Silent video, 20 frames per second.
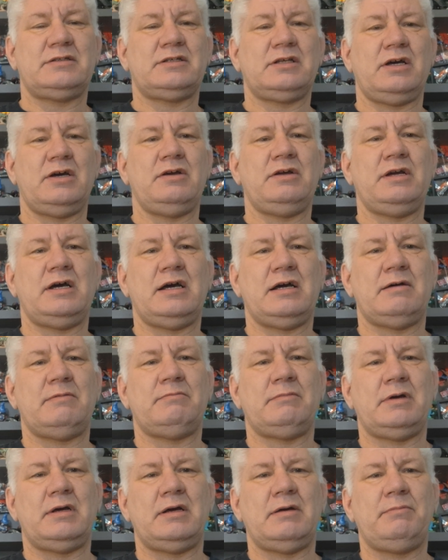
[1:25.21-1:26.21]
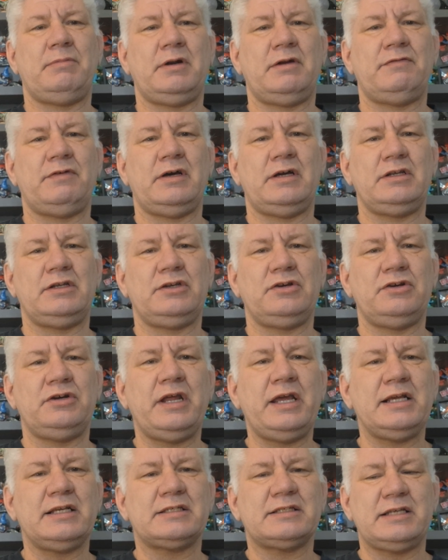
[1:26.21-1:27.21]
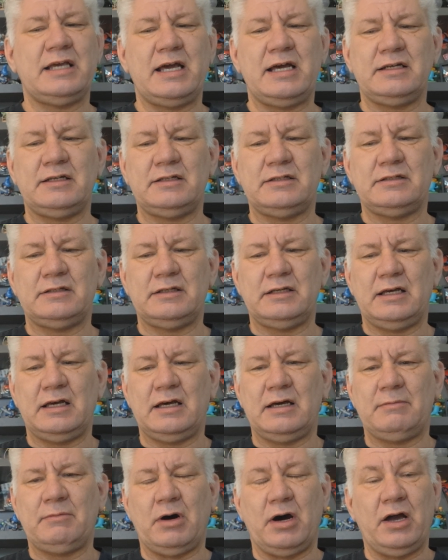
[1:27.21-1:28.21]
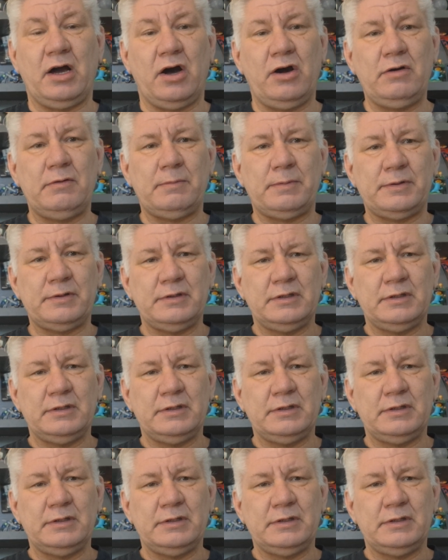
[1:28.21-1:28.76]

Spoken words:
So a bit of a unique sound, I hope.